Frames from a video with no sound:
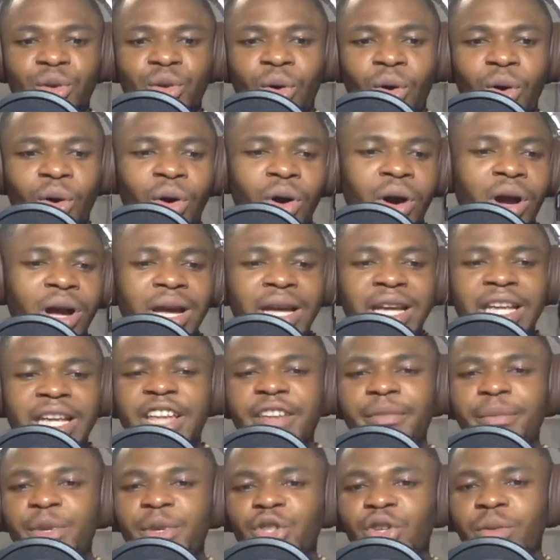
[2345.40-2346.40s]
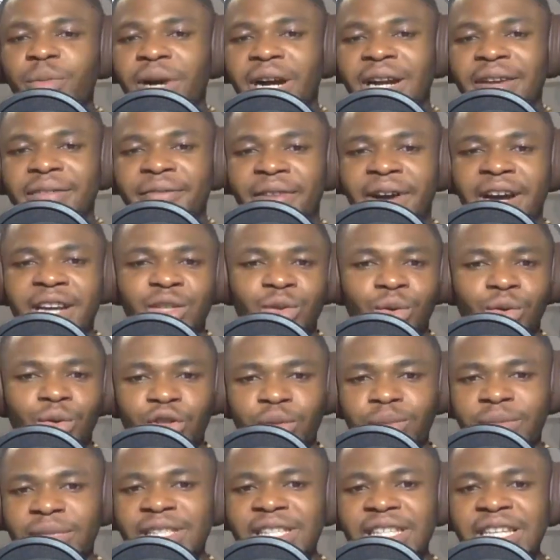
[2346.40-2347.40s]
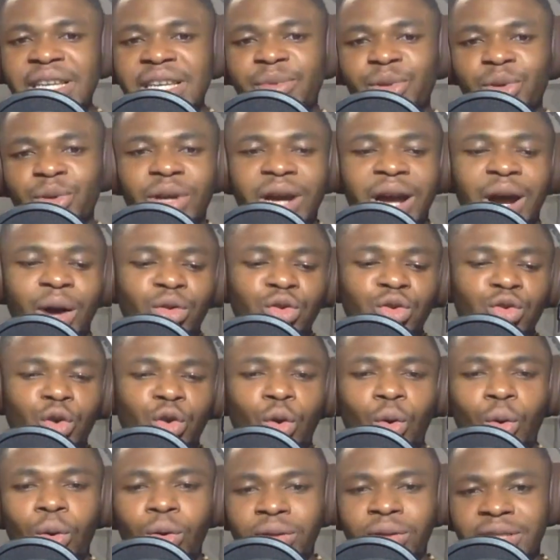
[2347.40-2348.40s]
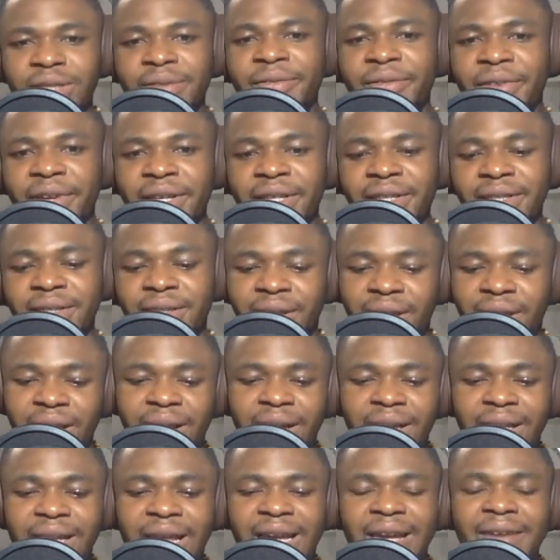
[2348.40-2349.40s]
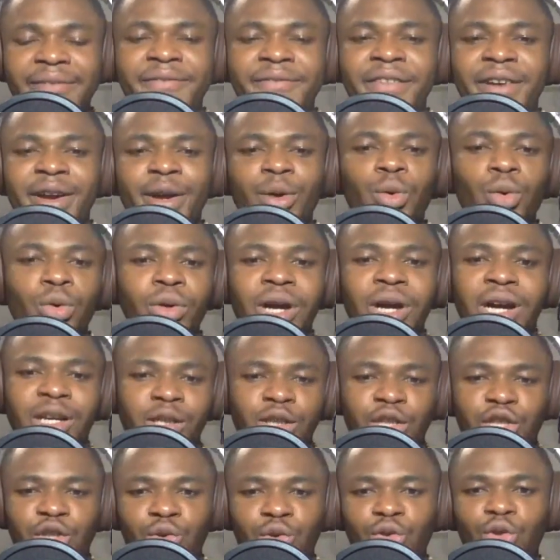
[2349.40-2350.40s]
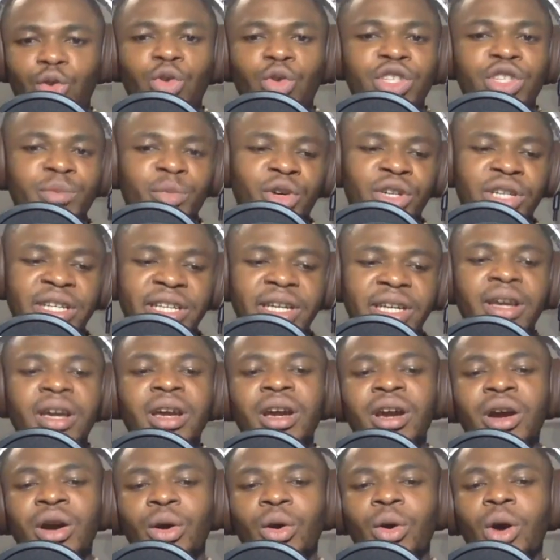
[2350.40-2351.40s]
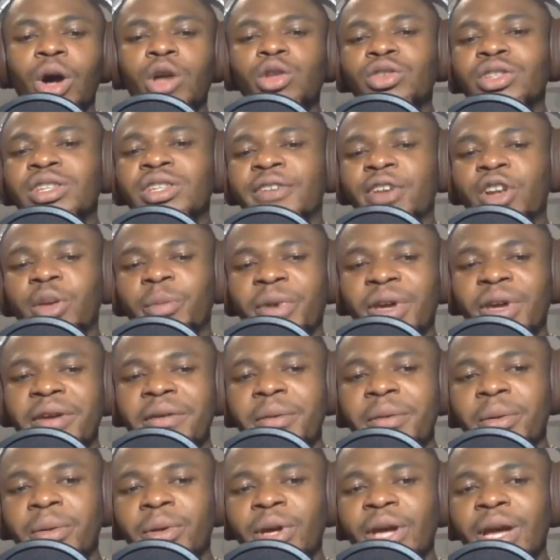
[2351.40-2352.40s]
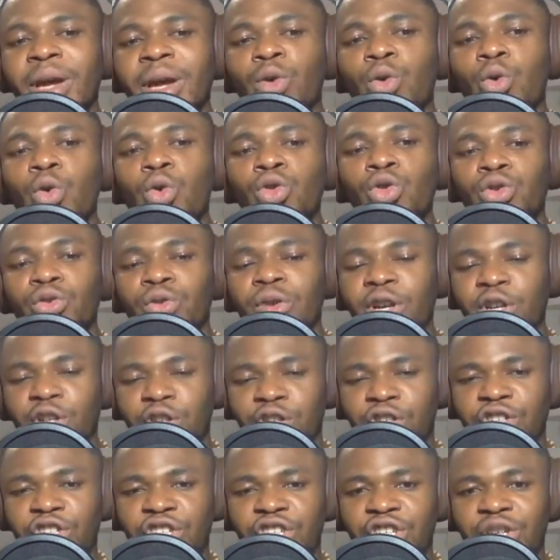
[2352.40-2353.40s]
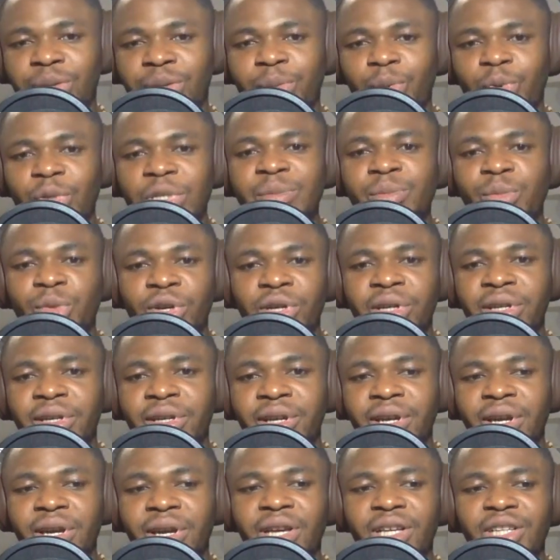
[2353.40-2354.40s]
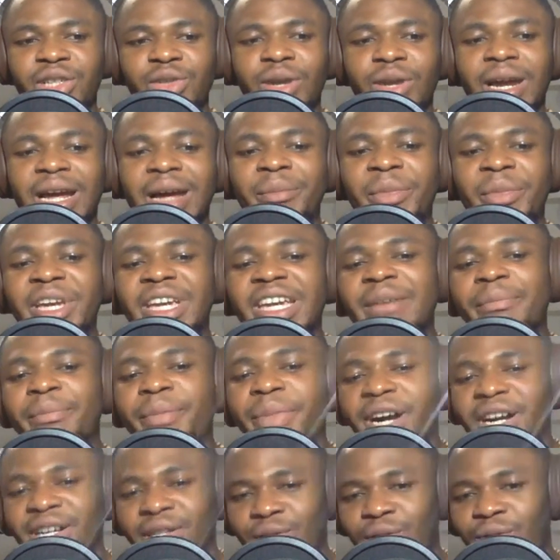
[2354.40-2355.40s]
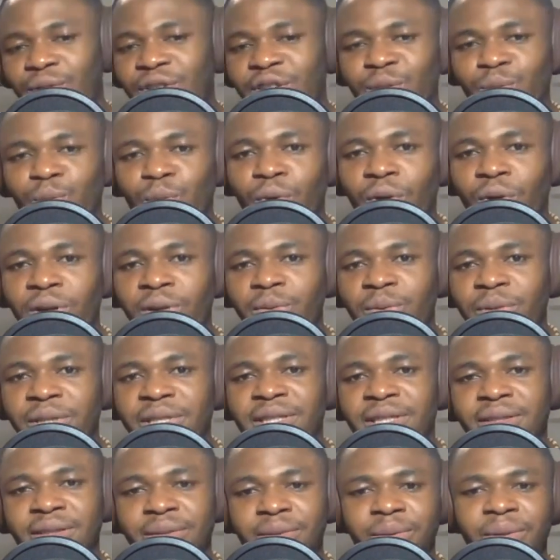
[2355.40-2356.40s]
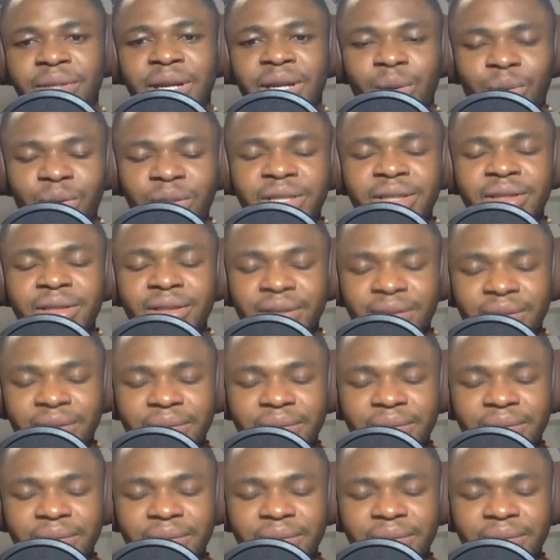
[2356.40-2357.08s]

or give me some advice or some tips on how to cultivate like a very good attitude towards money or how to develop a, a good relationship with money? so I can make impact on this world with, yeah, with it.